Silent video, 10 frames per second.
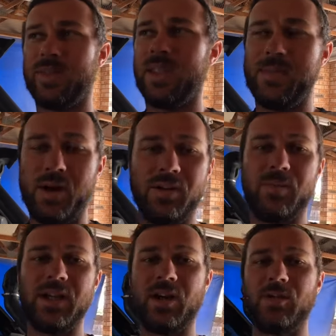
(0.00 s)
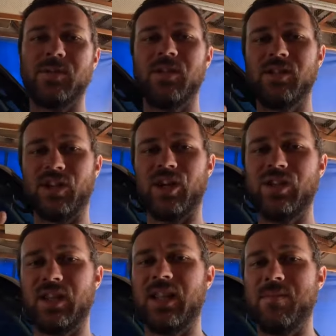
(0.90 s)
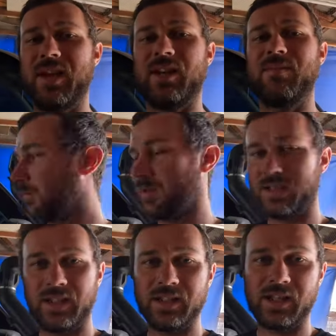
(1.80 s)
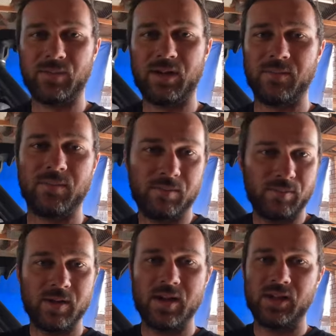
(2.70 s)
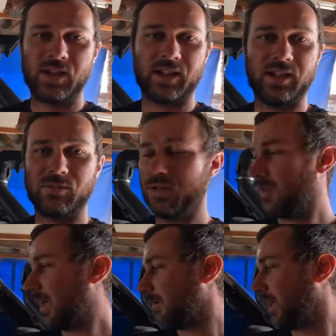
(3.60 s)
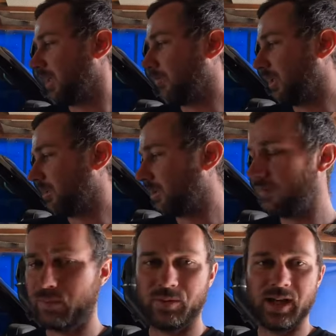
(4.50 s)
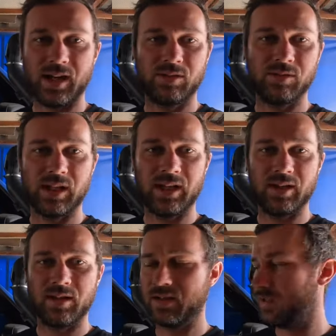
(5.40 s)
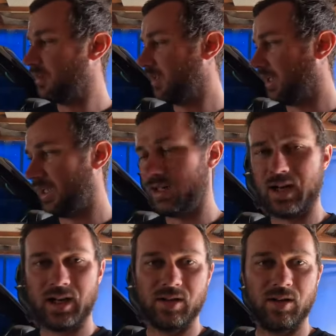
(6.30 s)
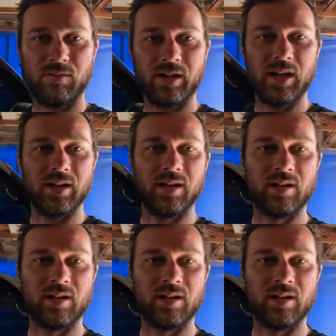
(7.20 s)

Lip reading: They're both big helps, so go check them out. I'm gonna set this camera up, jack this rear up, take the wheels off, pull the axles out, and off we go.